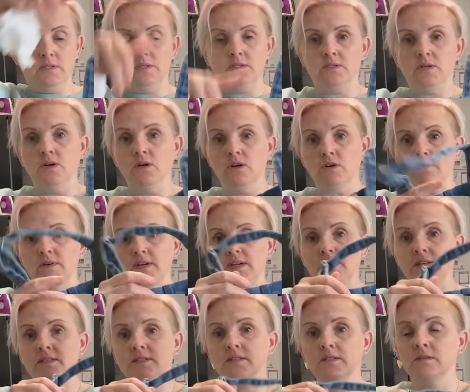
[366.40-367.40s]

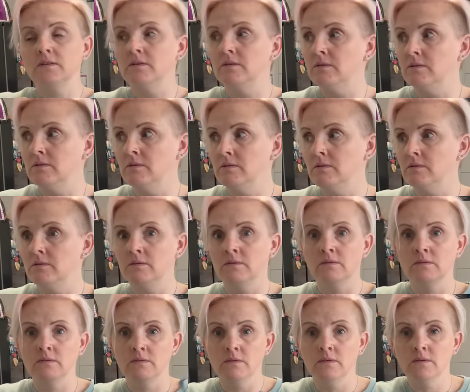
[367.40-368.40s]
Dungarees.
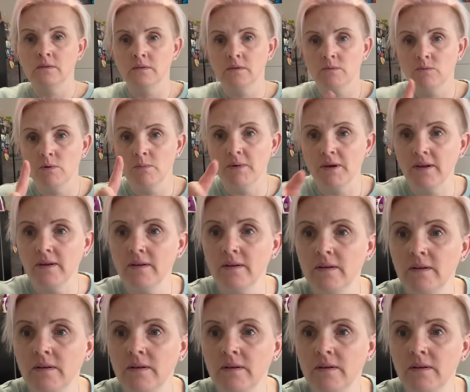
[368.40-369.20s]
1 minute.